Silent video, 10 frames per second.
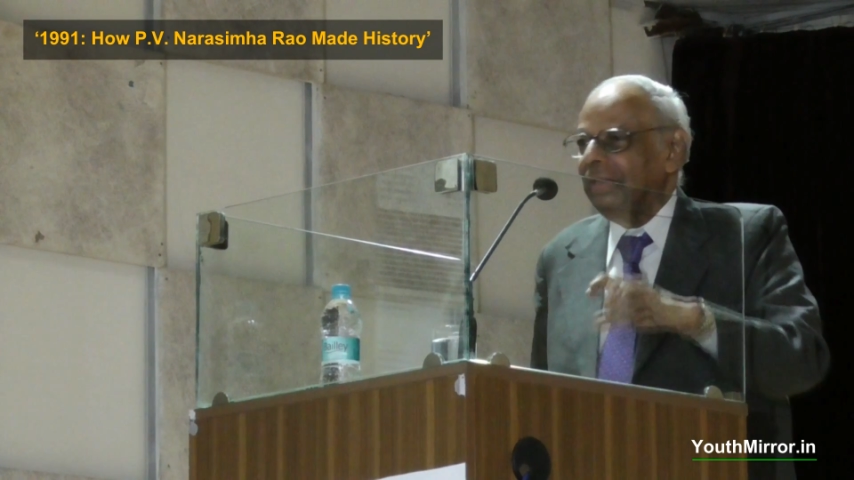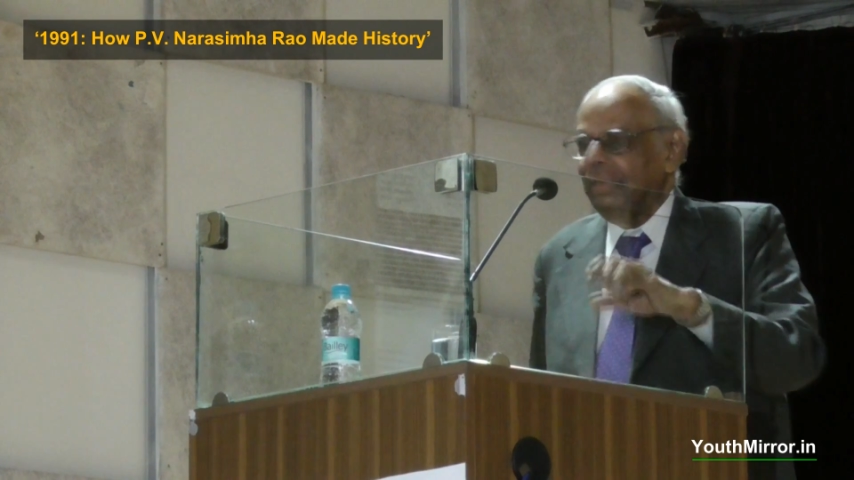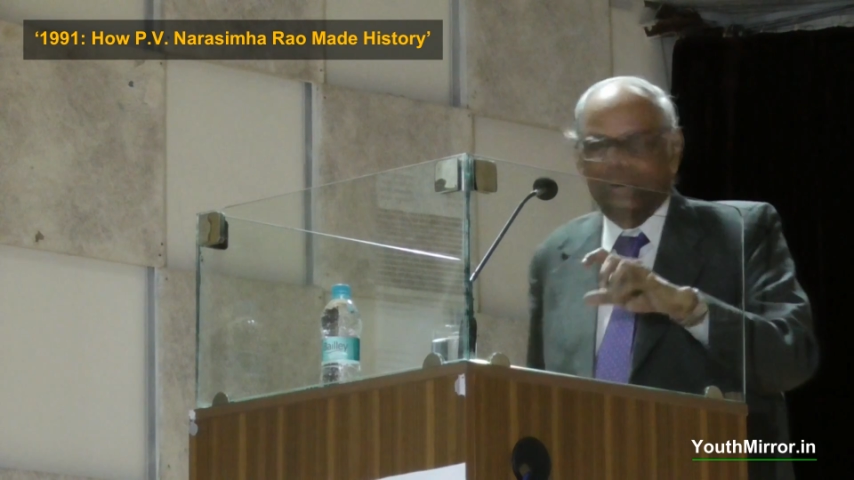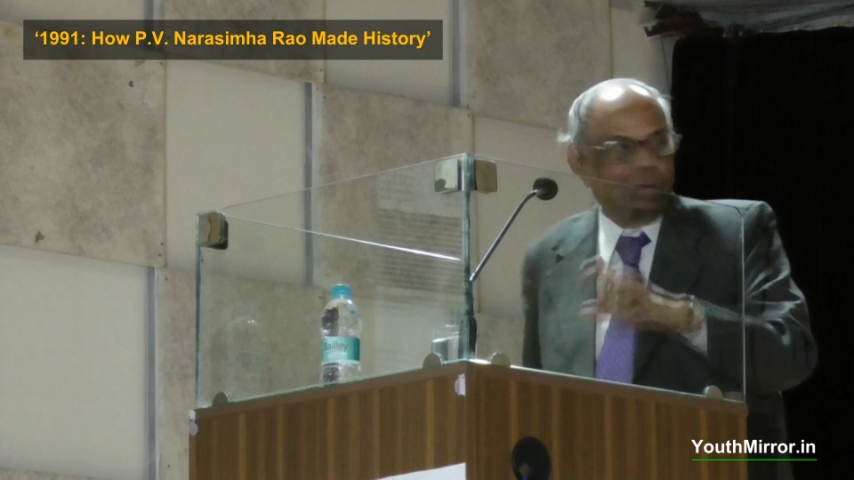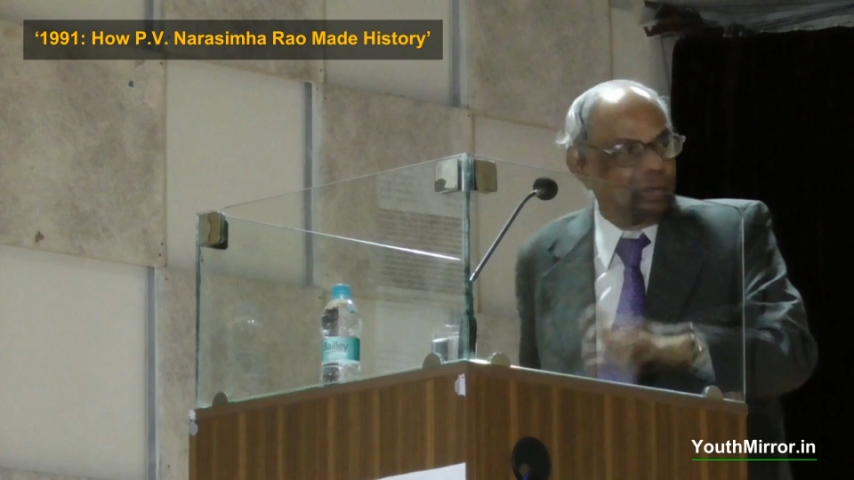
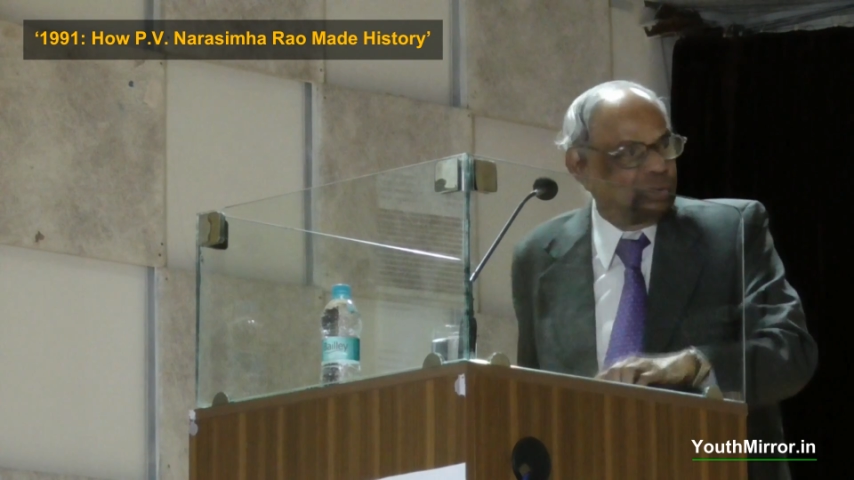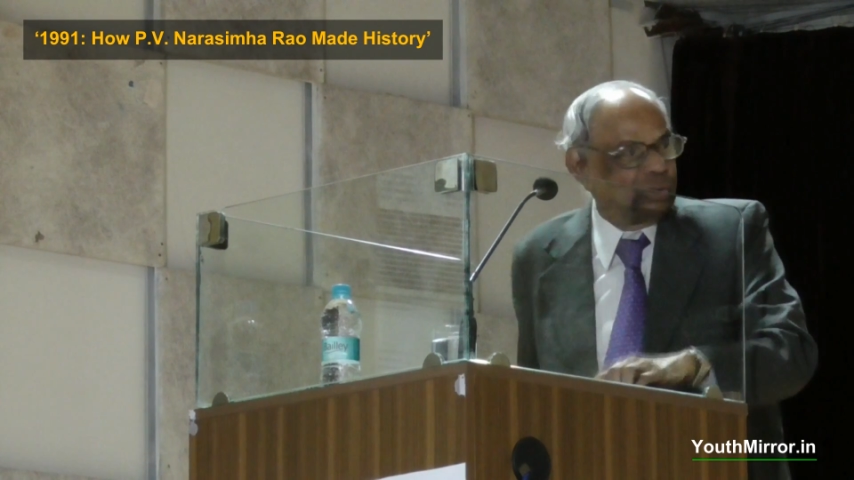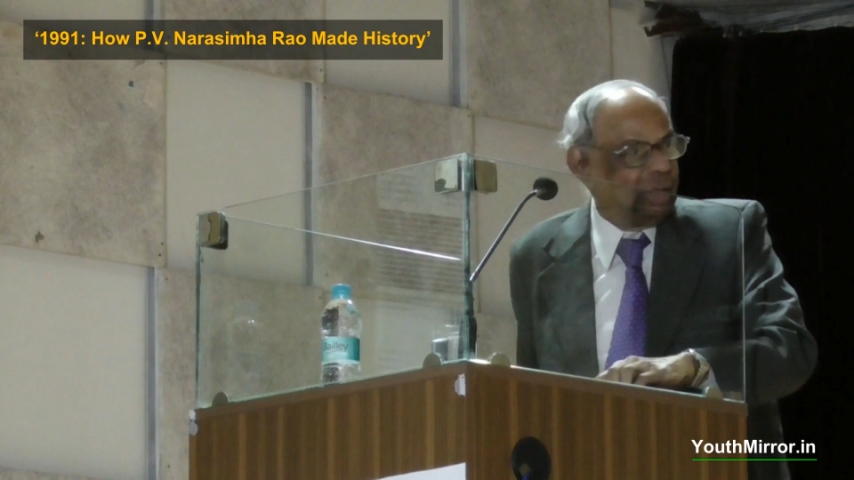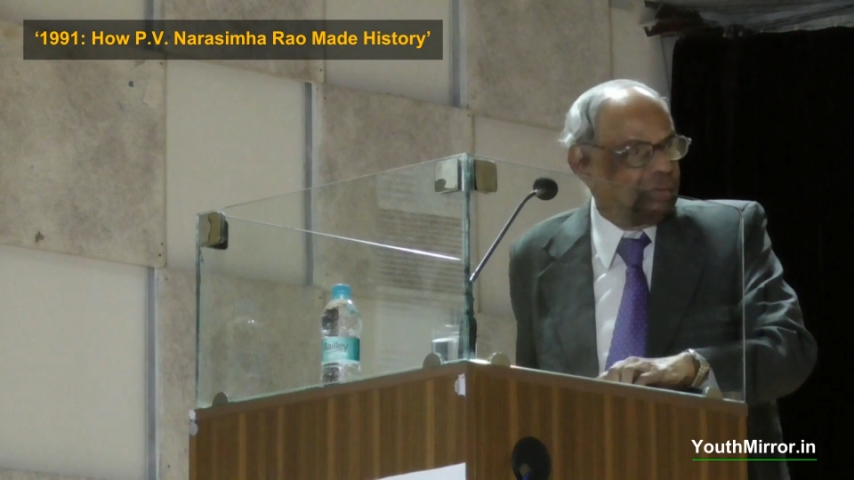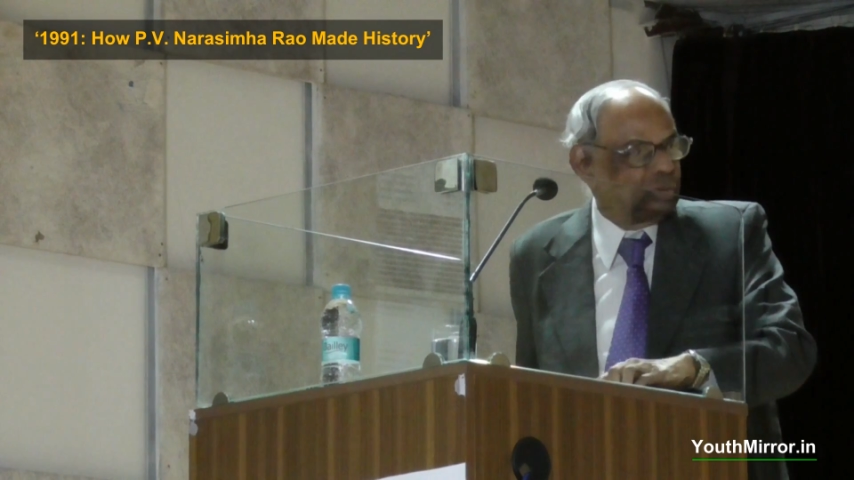but also
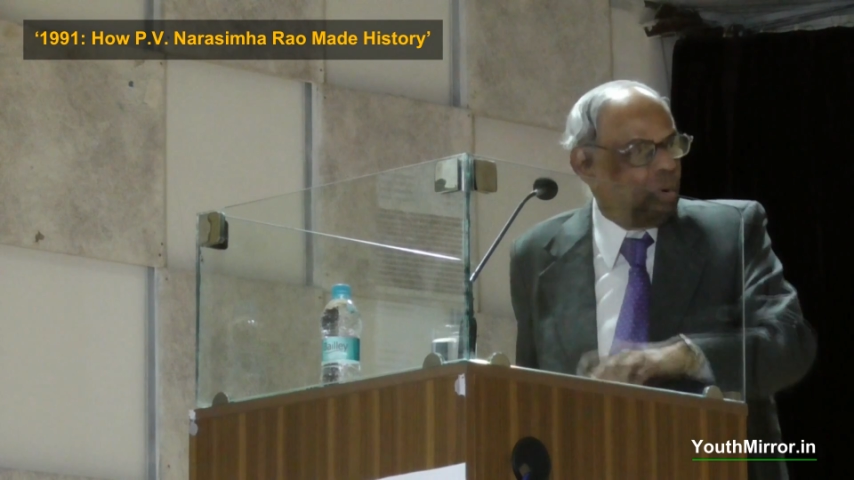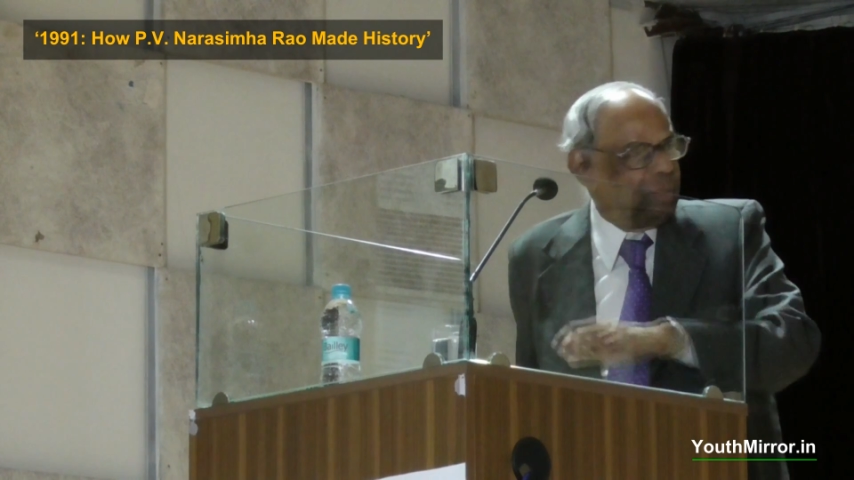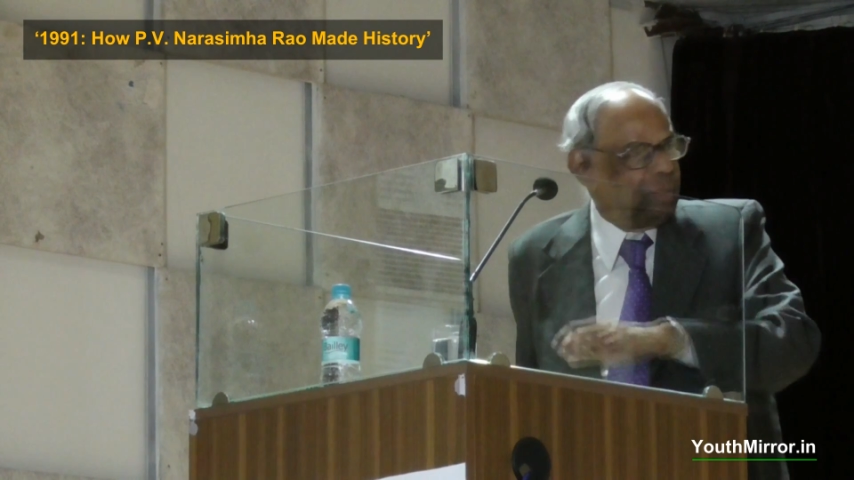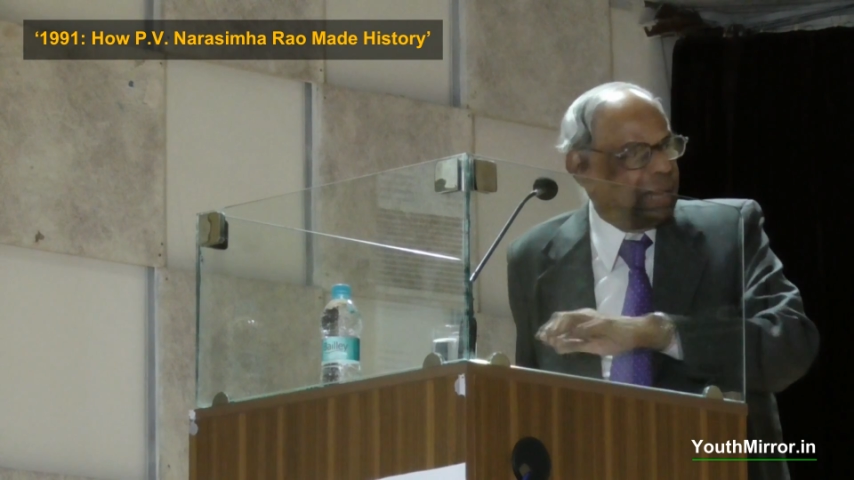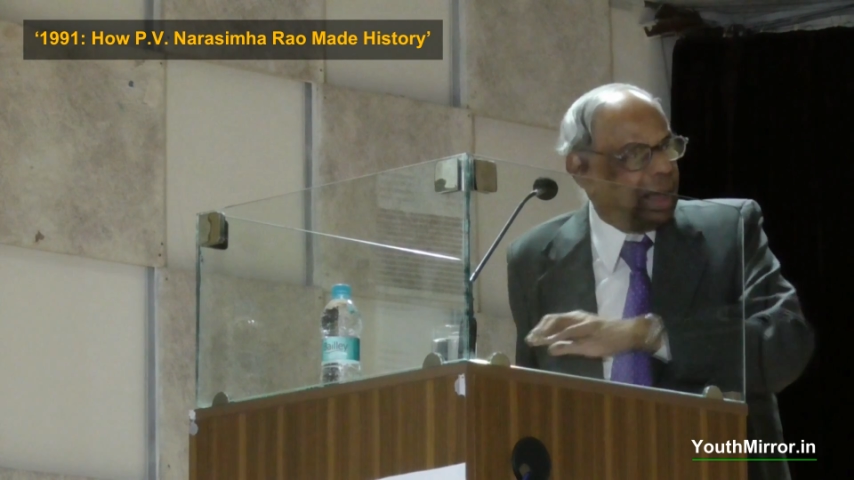in so
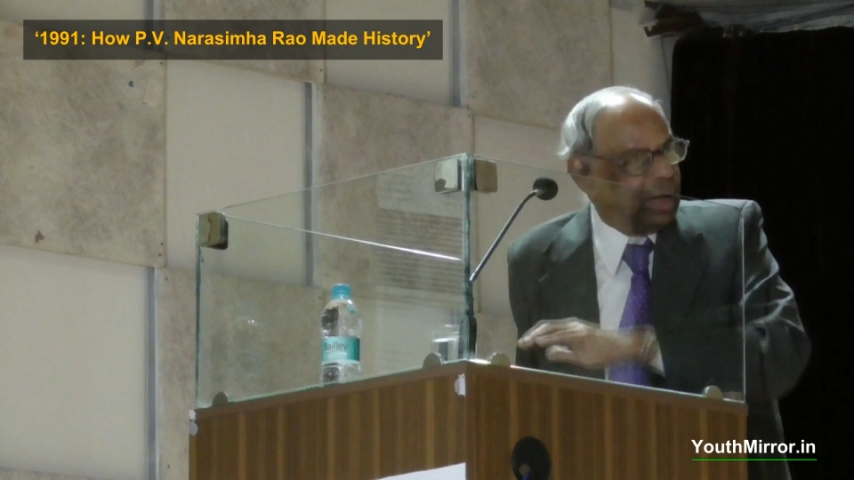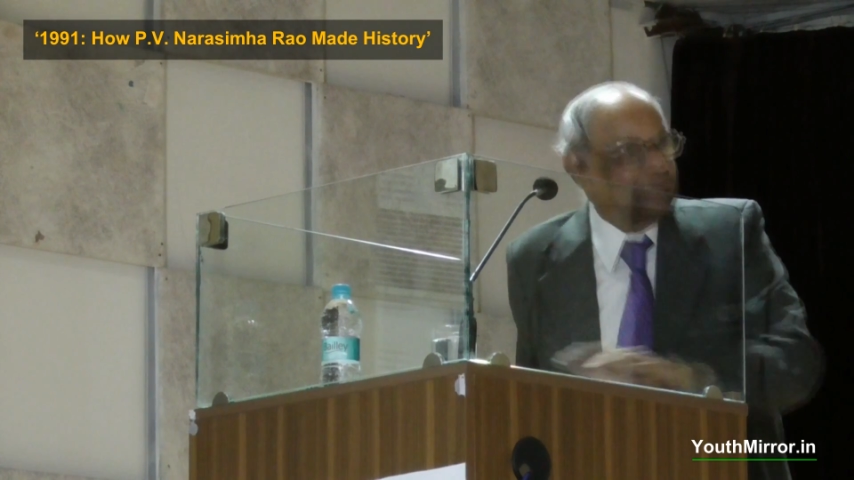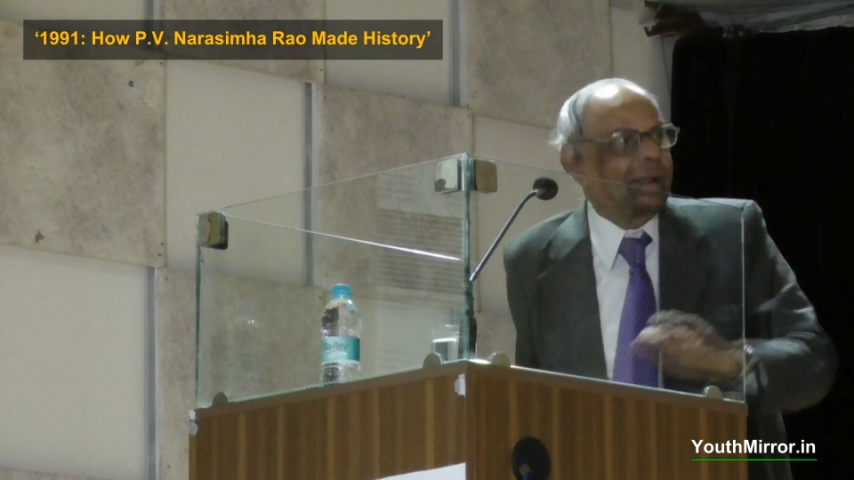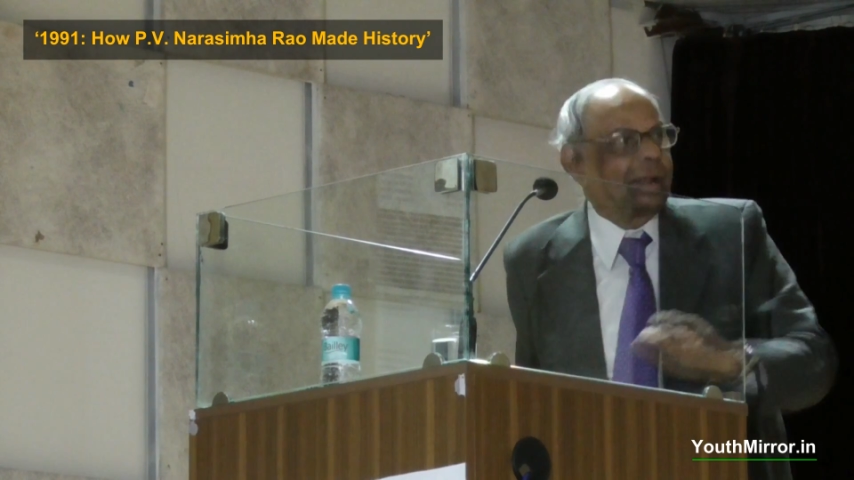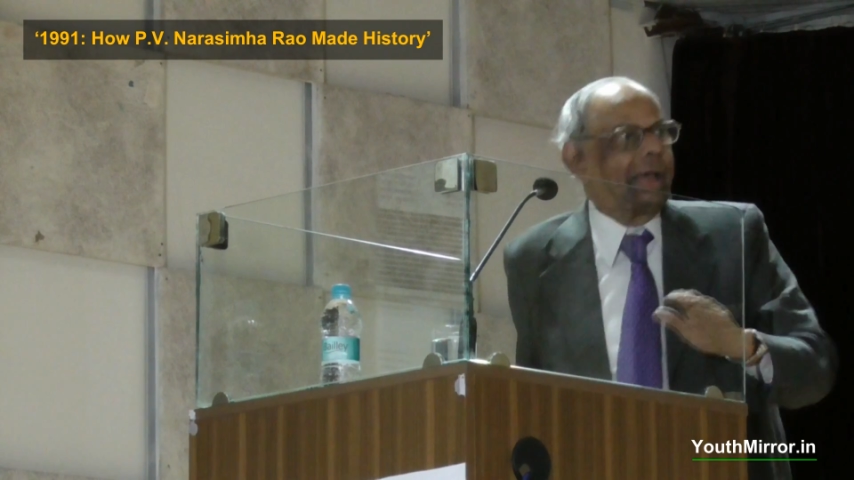many
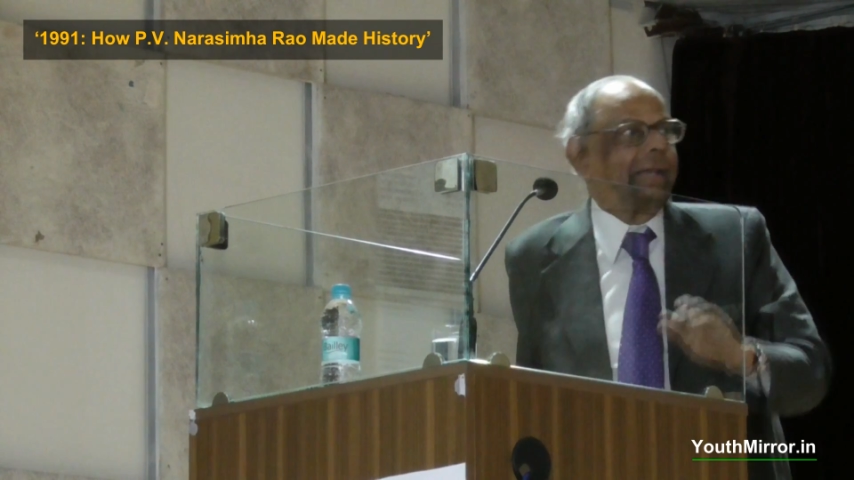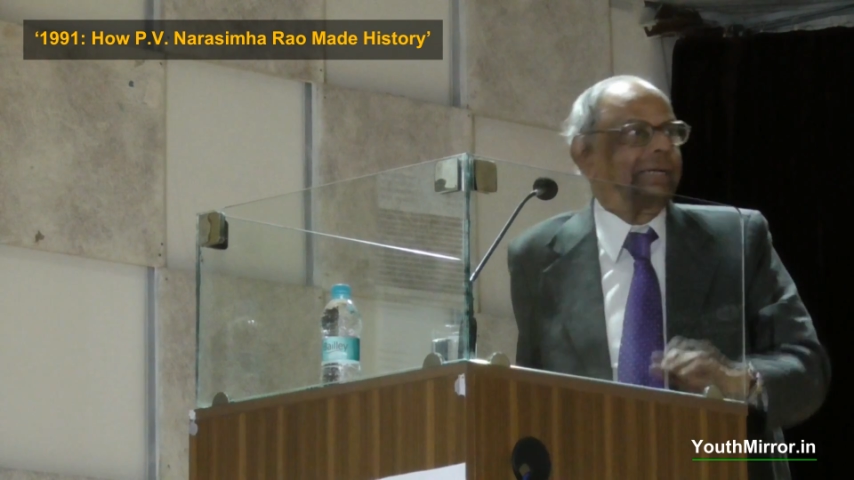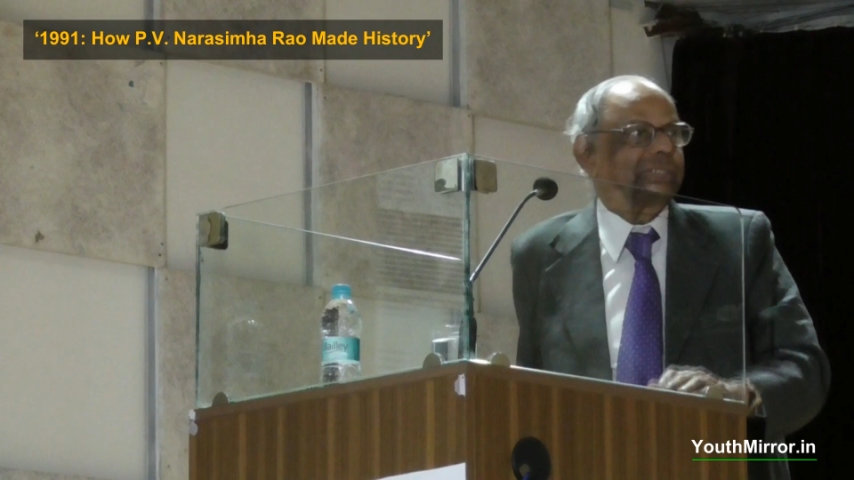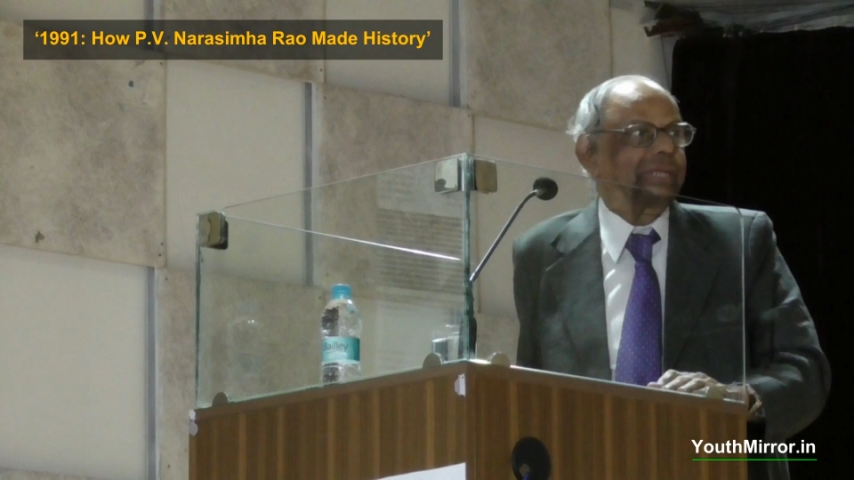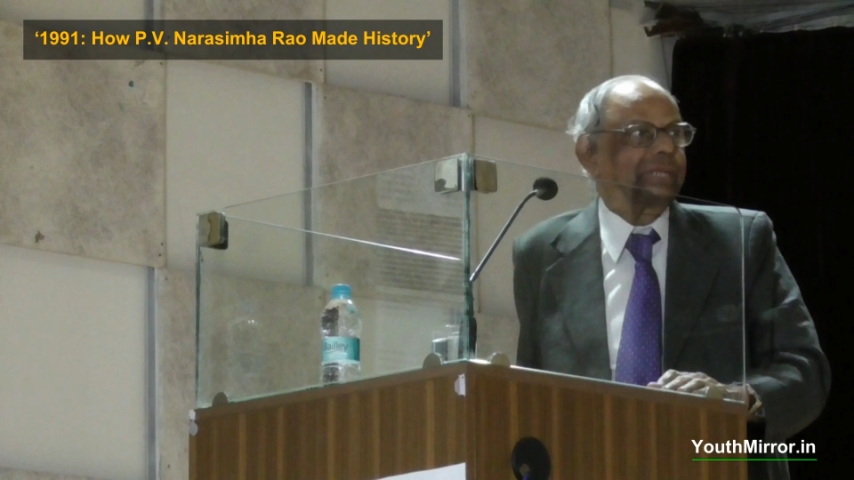other
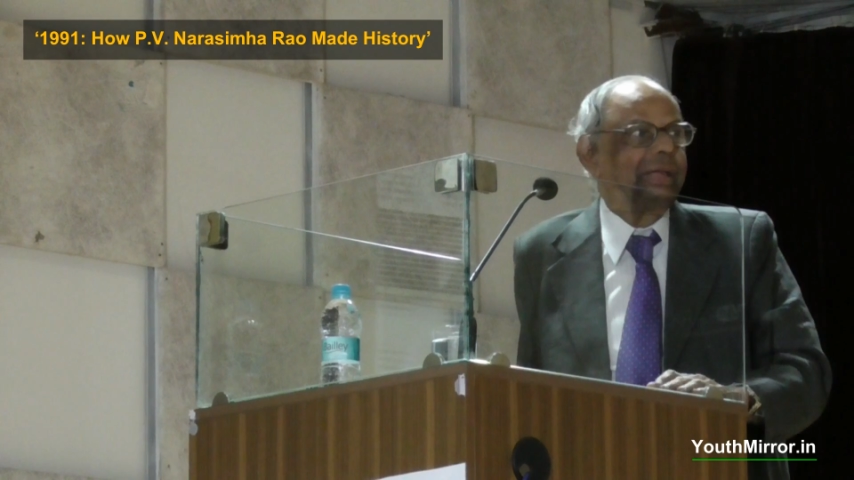areas,